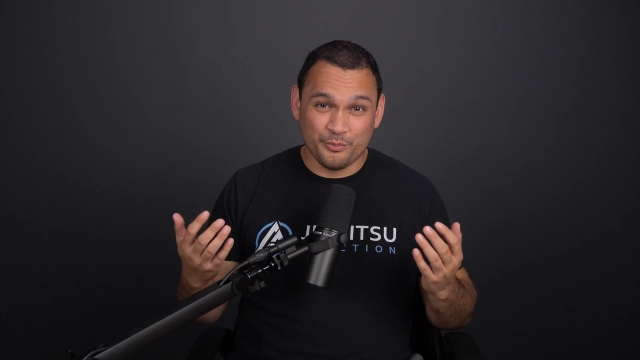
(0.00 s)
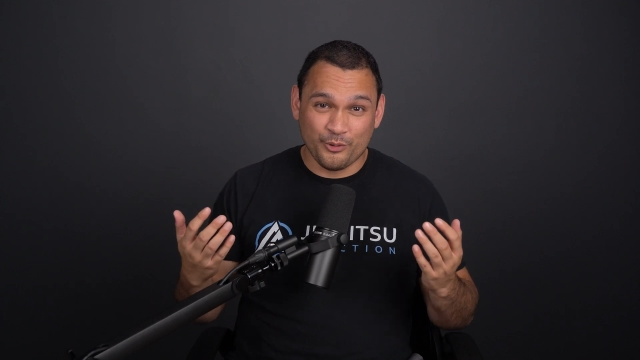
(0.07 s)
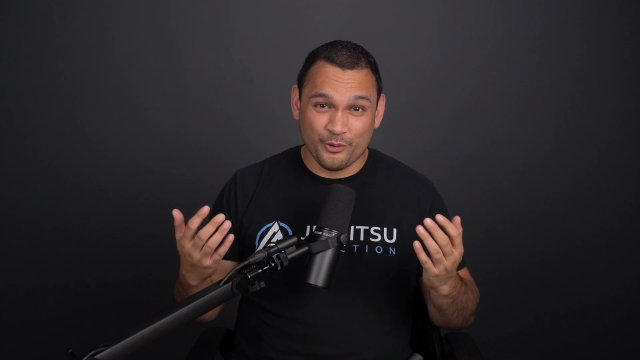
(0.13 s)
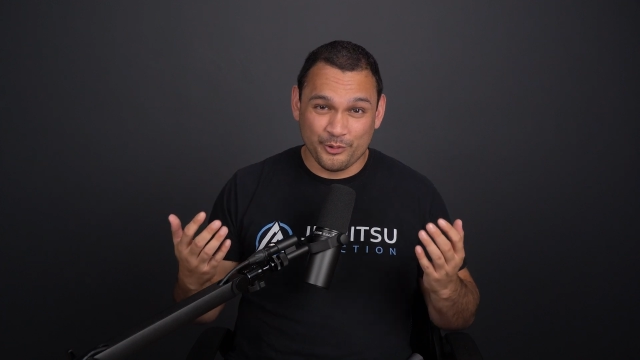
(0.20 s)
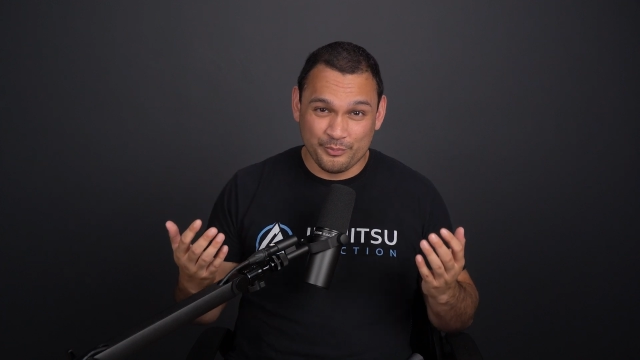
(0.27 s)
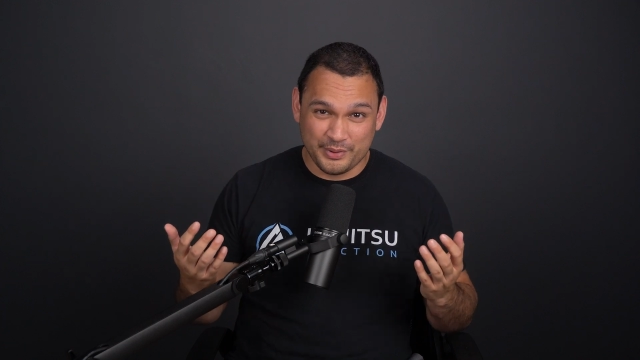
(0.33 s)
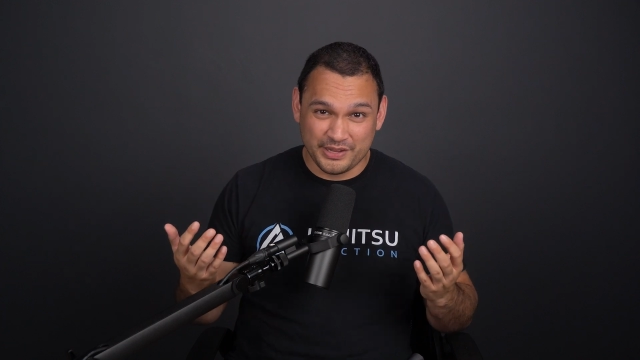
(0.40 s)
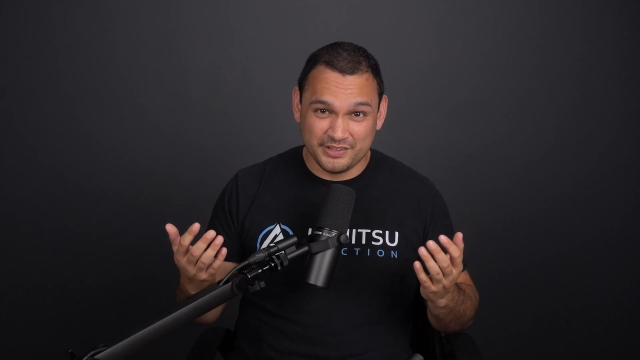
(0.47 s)

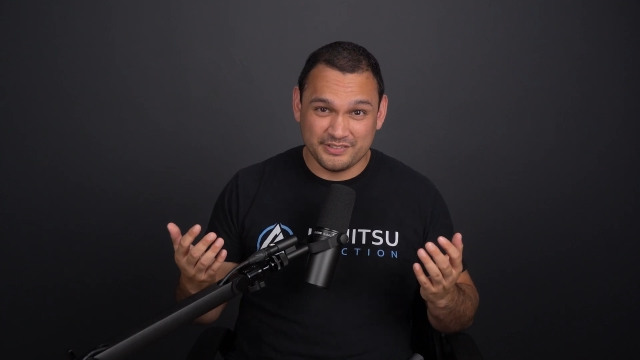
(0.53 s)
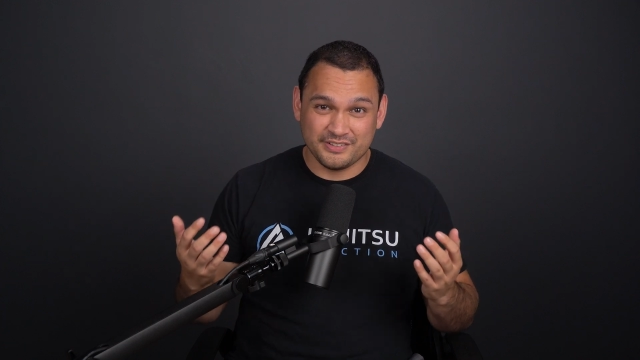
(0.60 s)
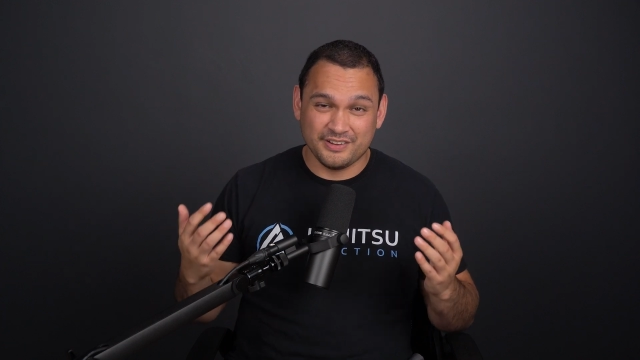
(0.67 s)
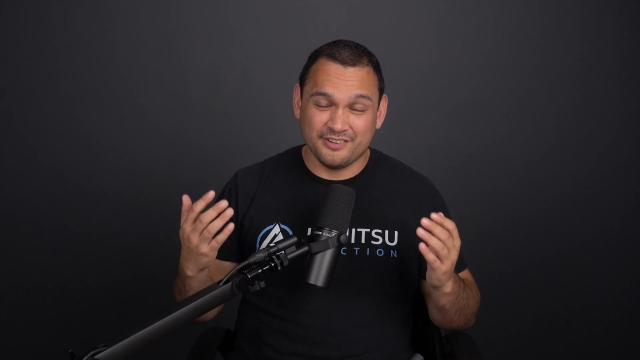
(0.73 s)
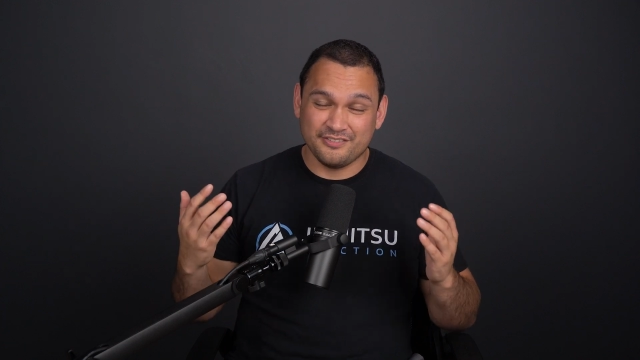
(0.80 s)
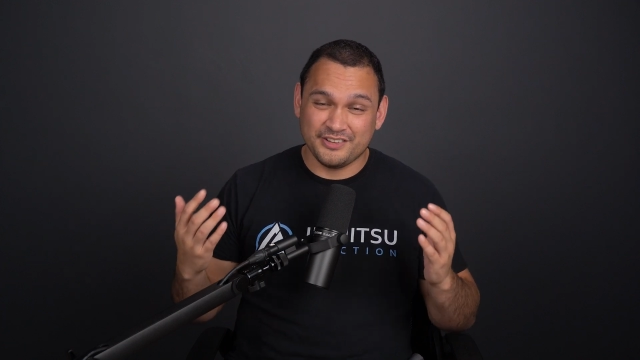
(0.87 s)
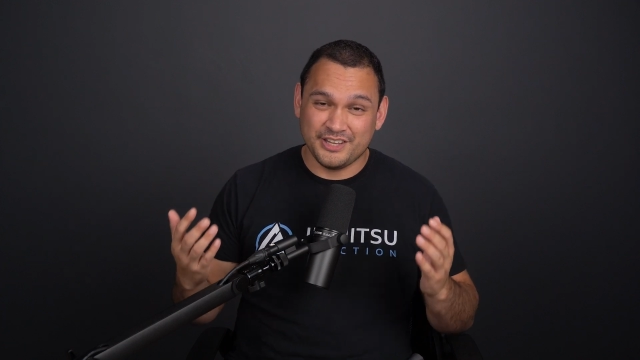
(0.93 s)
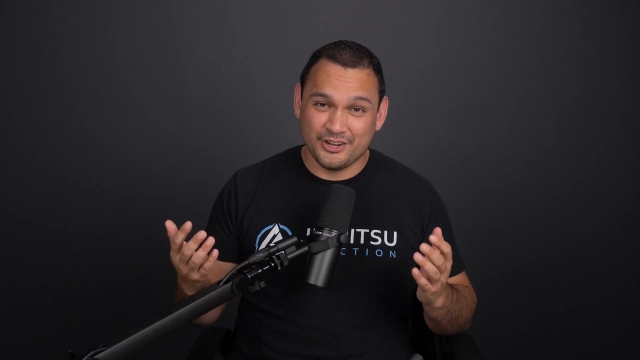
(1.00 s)
more piece
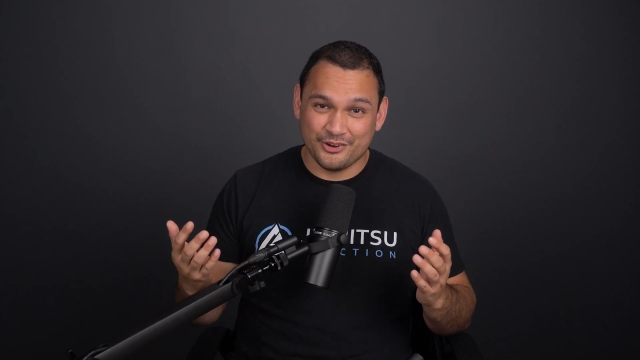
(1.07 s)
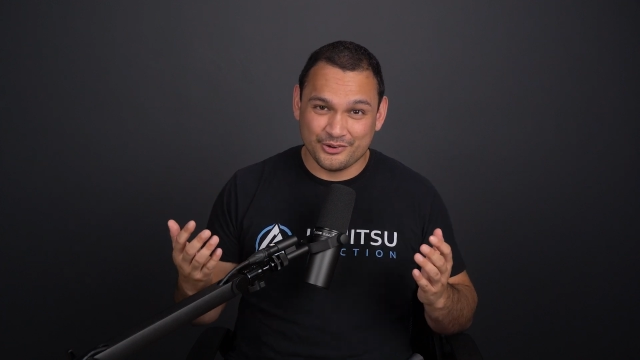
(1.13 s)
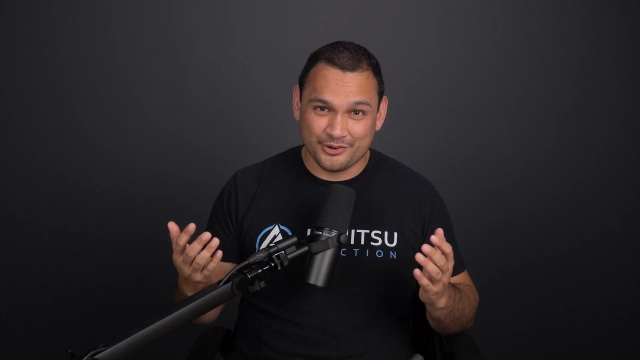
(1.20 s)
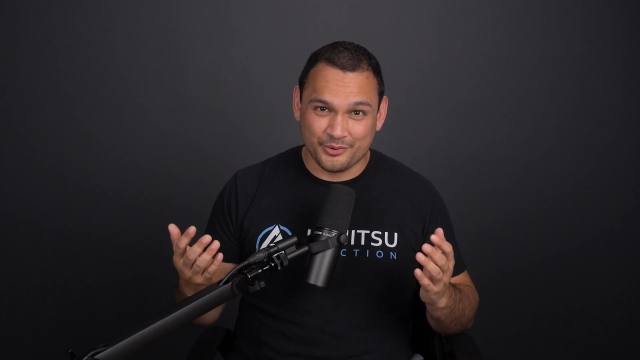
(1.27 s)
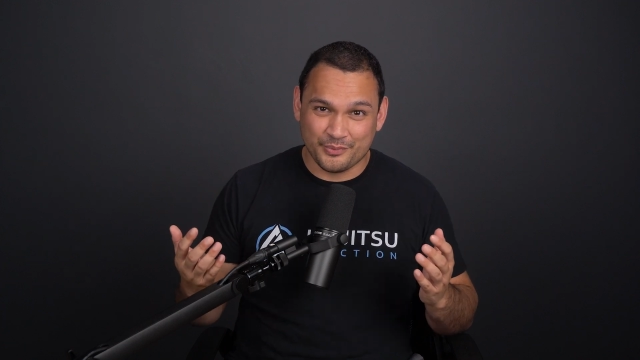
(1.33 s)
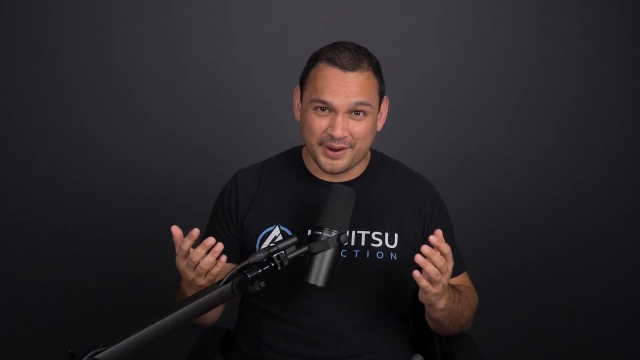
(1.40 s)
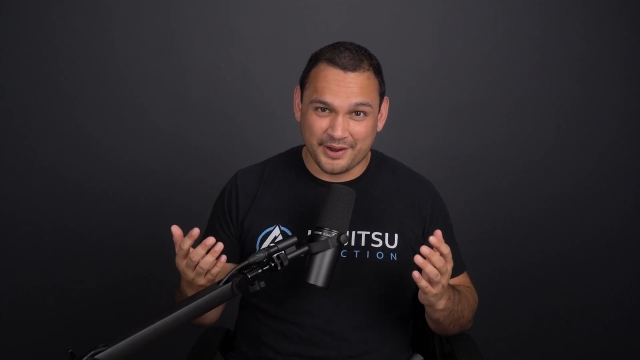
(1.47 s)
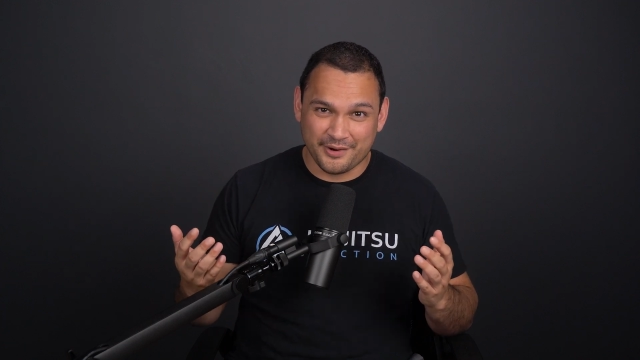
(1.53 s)
of gear
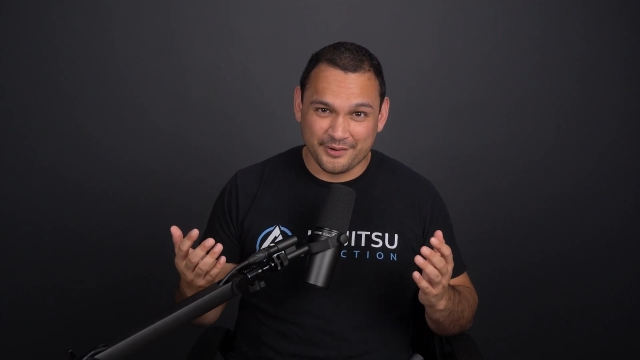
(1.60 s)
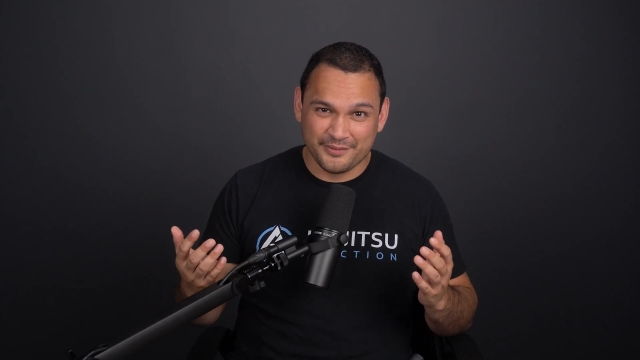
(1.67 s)
to wear.